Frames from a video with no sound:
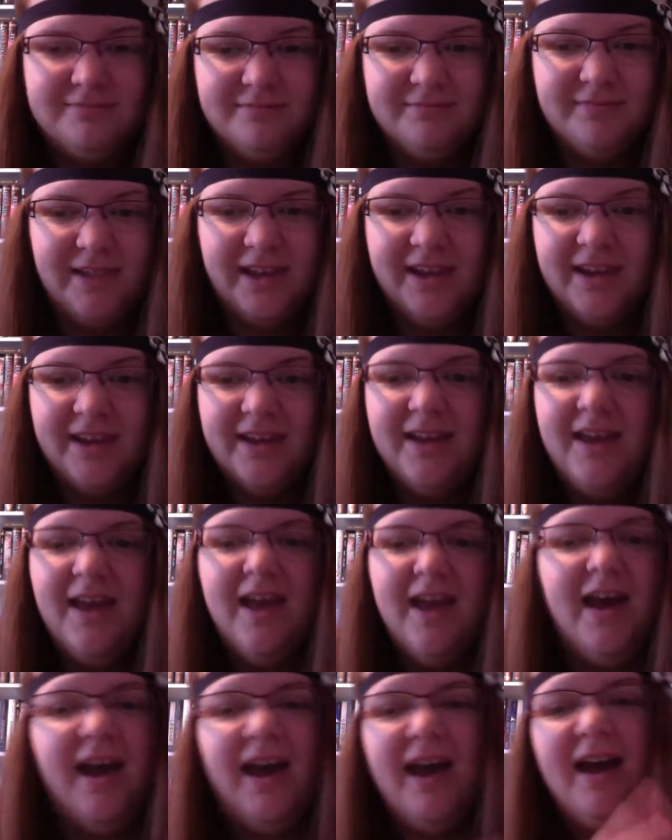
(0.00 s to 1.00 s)
Like,
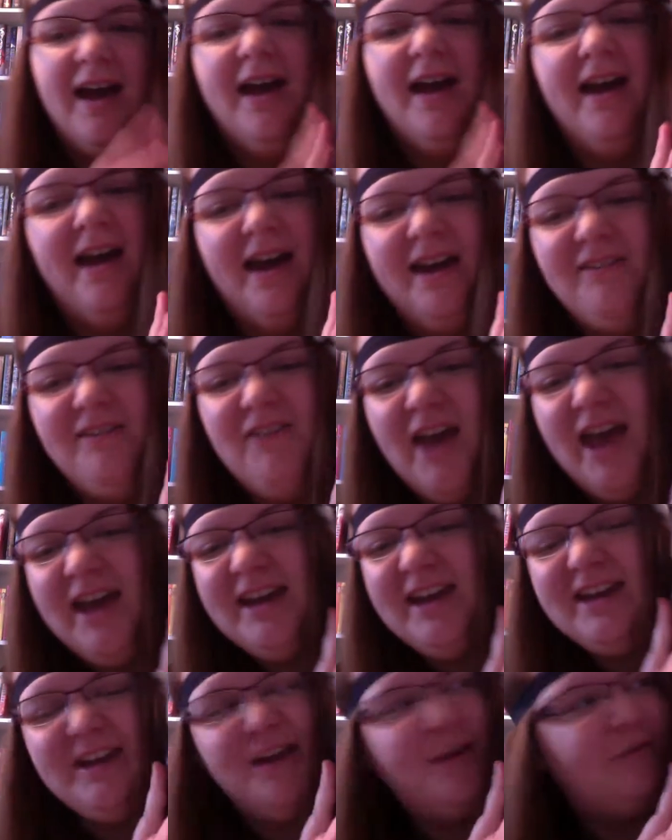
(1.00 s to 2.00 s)
I've
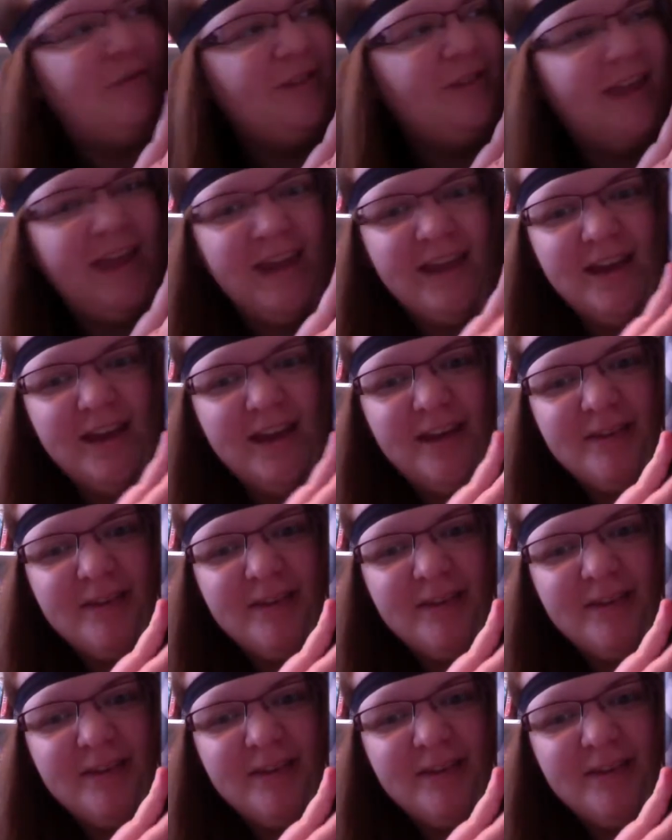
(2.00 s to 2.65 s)
had enough, like,